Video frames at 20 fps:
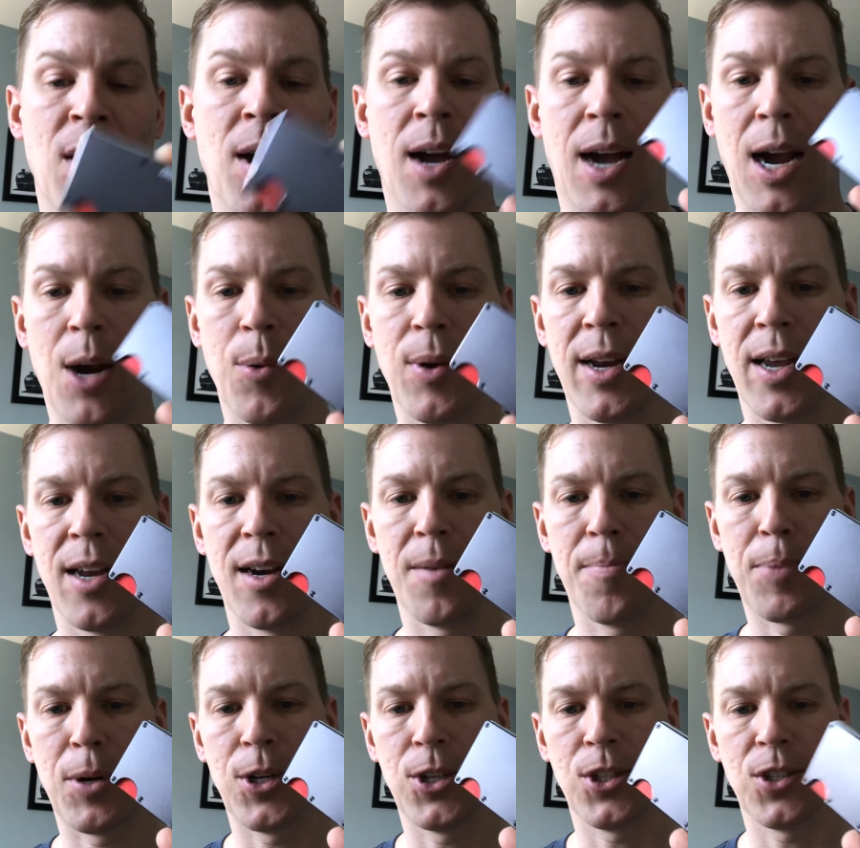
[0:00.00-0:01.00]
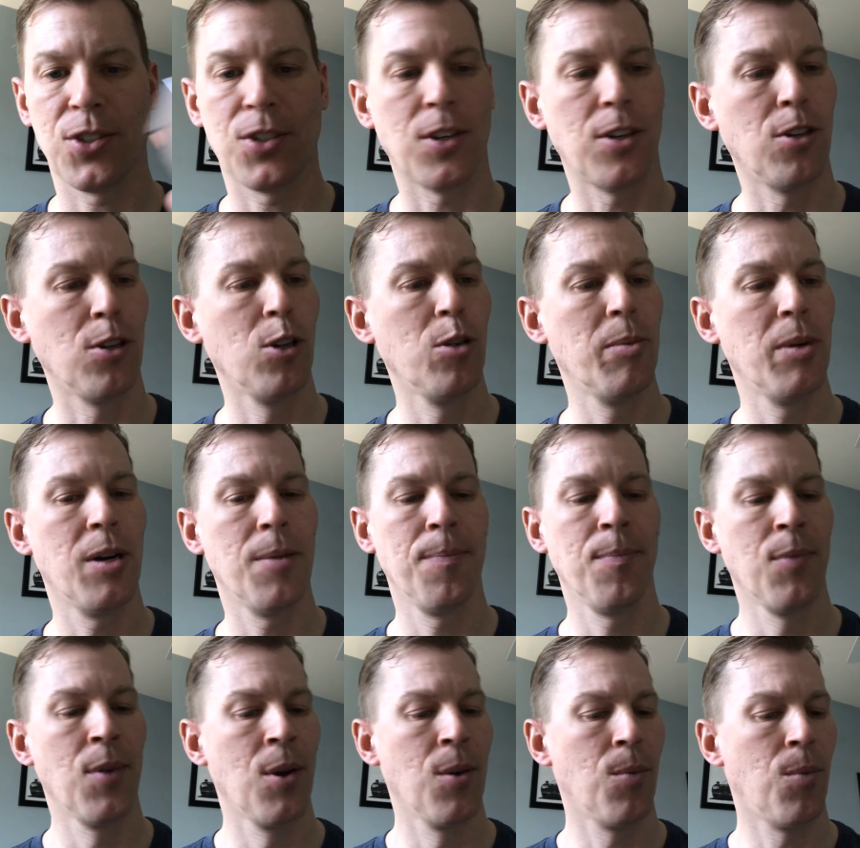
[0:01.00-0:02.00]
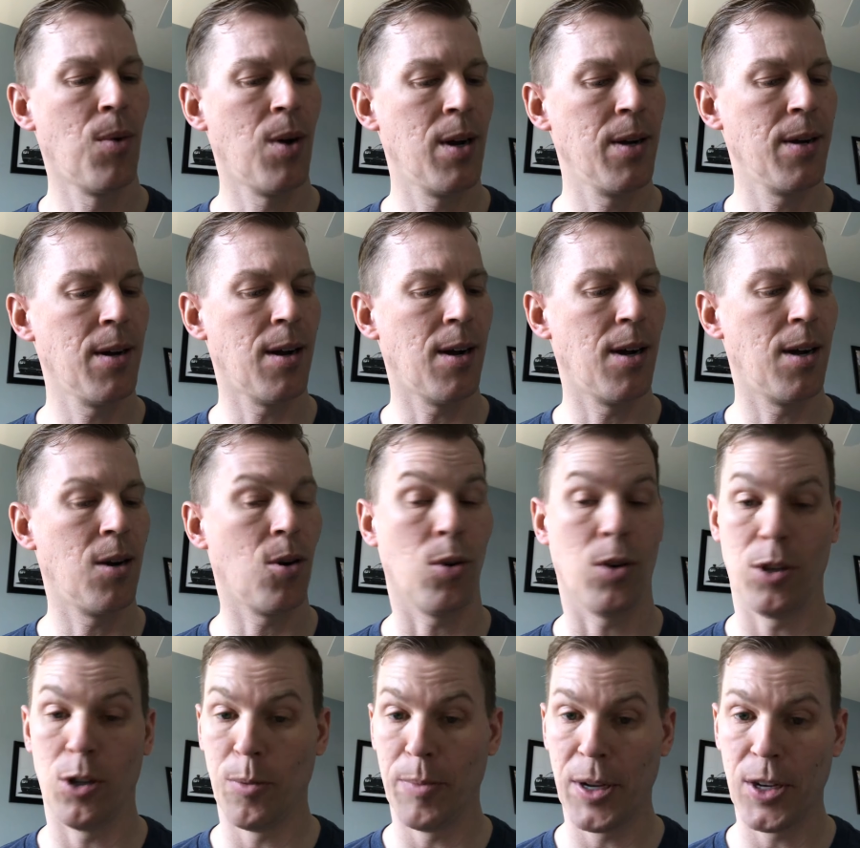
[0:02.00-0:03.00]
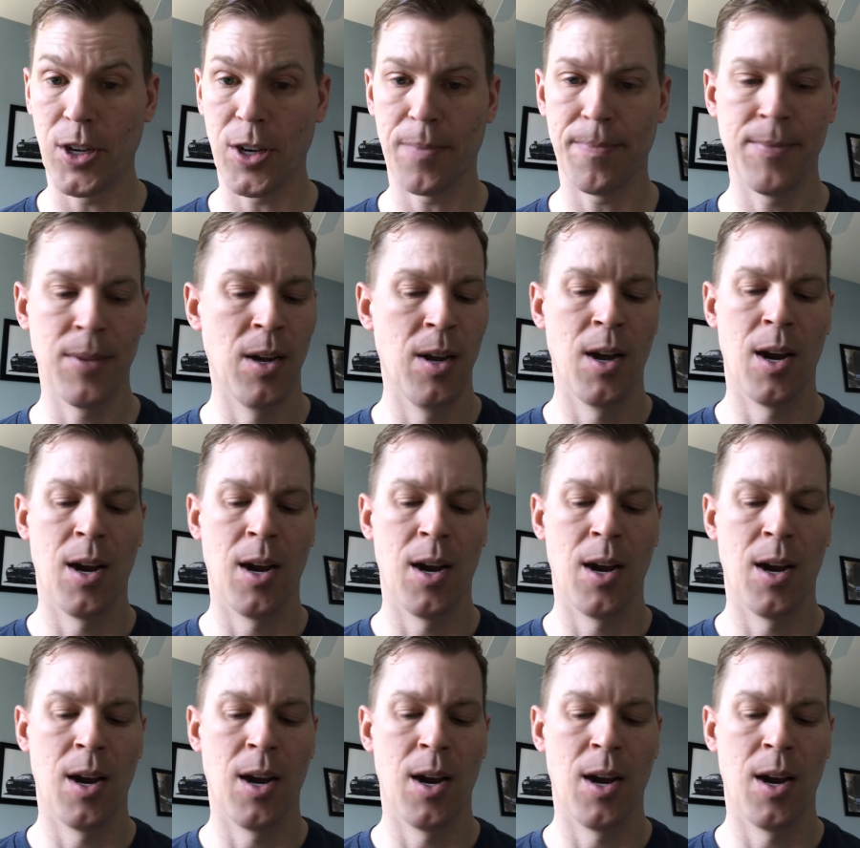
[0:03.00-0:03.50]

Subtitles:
I went ahead and purchased an aluminum one, or aluminum,